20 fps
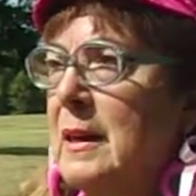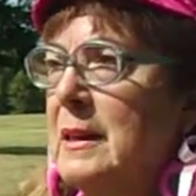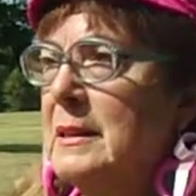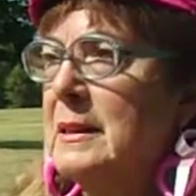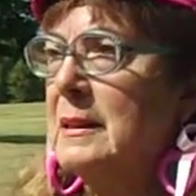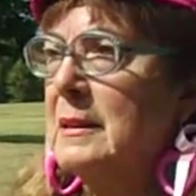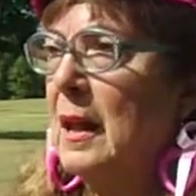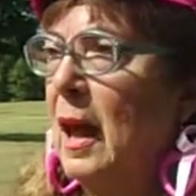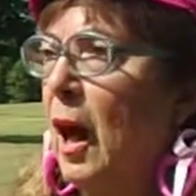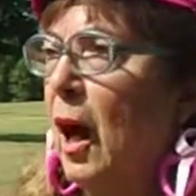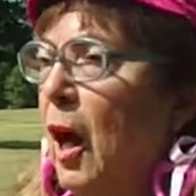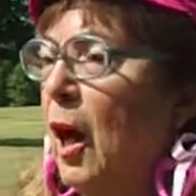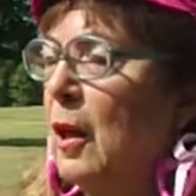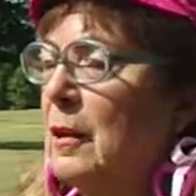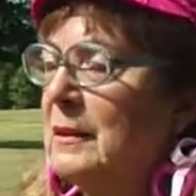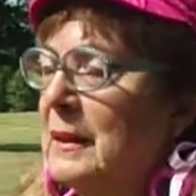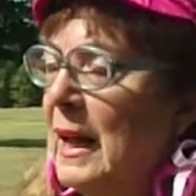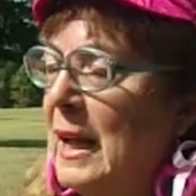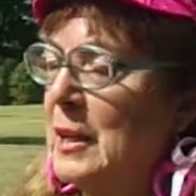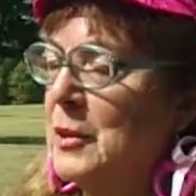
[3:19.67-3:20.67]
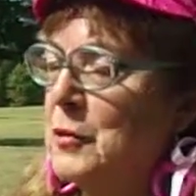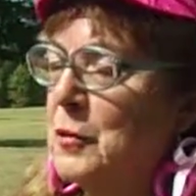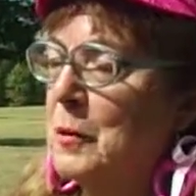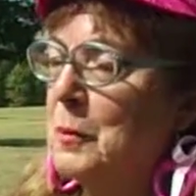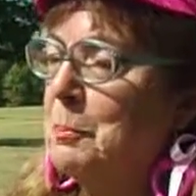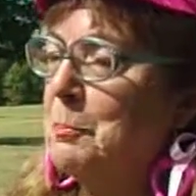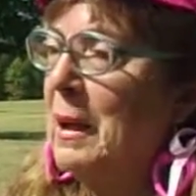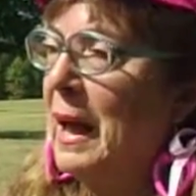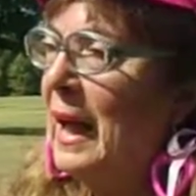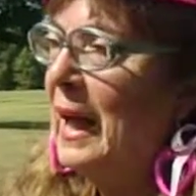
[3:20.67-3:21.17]
It's an
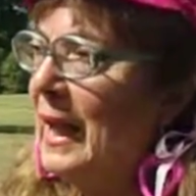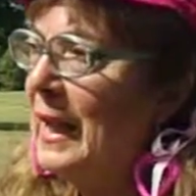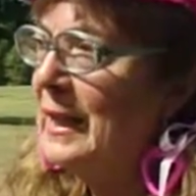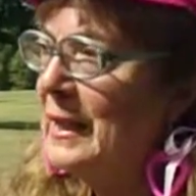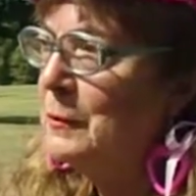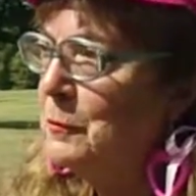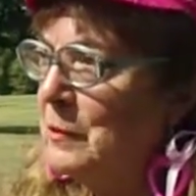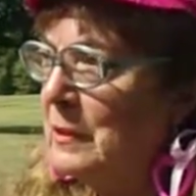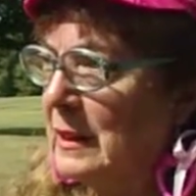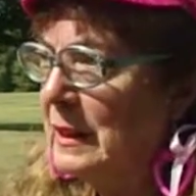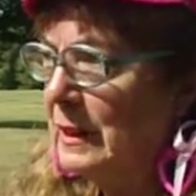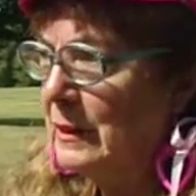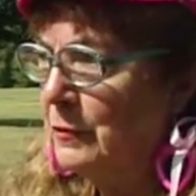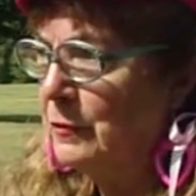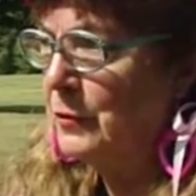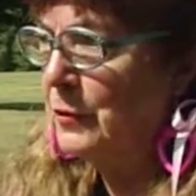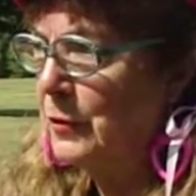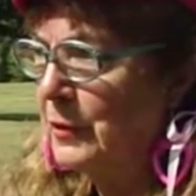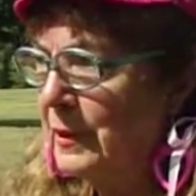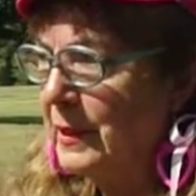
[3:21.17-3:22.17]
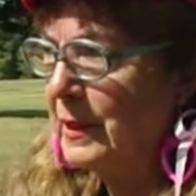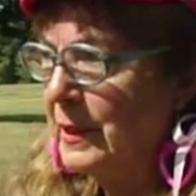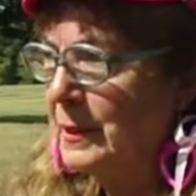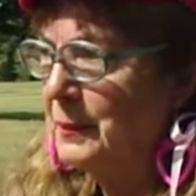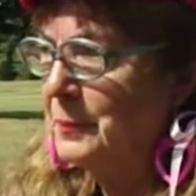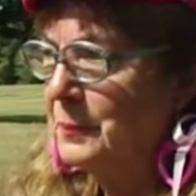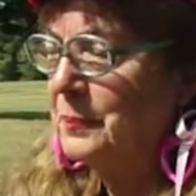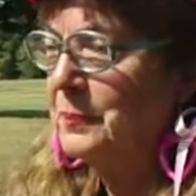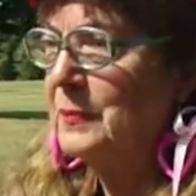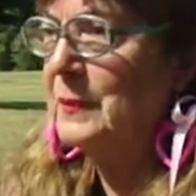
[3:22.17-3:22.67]
all-natural pain relief cream